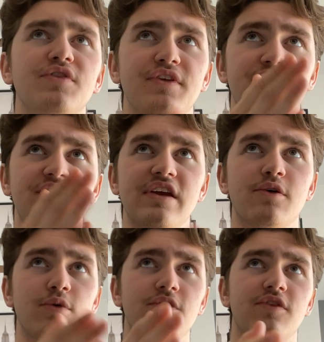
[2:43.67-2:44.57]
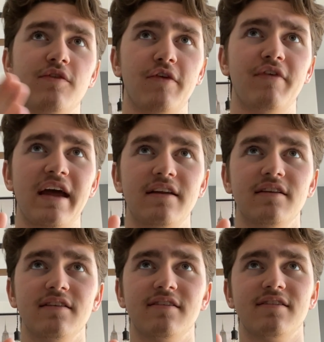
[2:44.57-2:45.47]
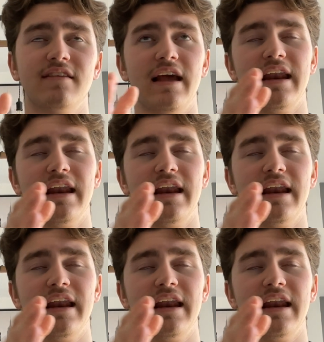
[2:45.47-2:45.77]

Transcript: the sequence of events